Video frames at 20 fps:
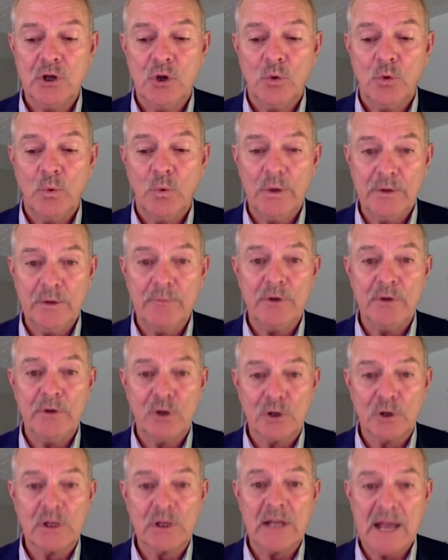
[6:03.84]
when the middle
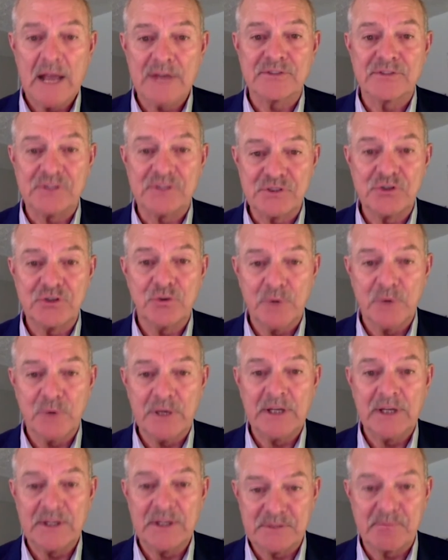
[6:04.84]
class is doing
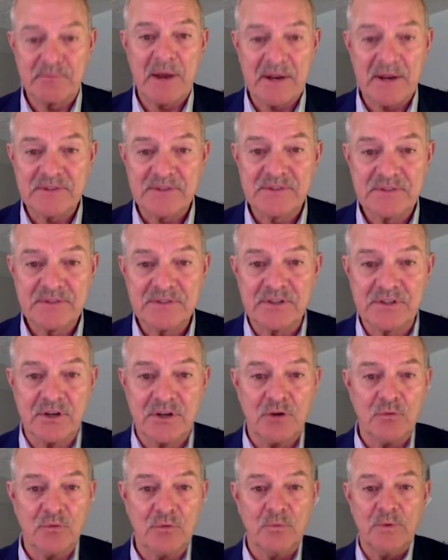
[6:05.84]
its best.
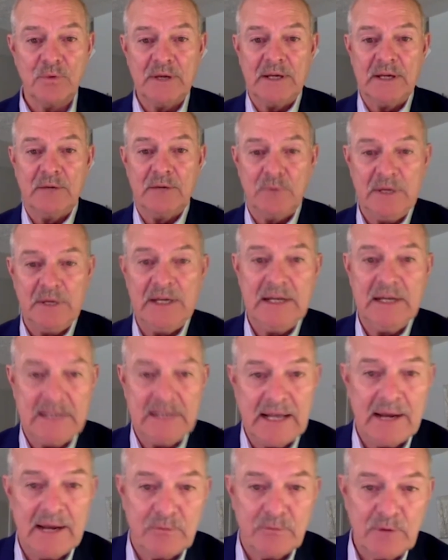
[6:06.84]
So we we need
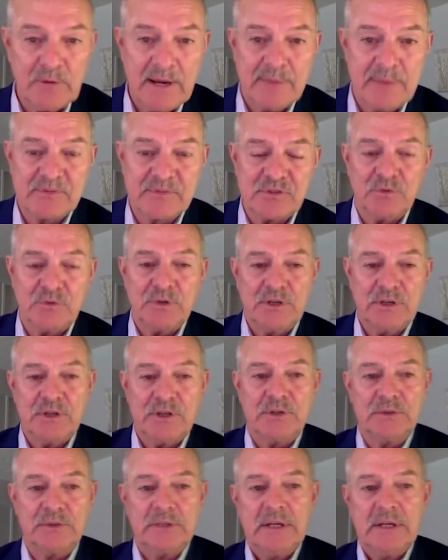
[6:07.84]
that. We absolutely do.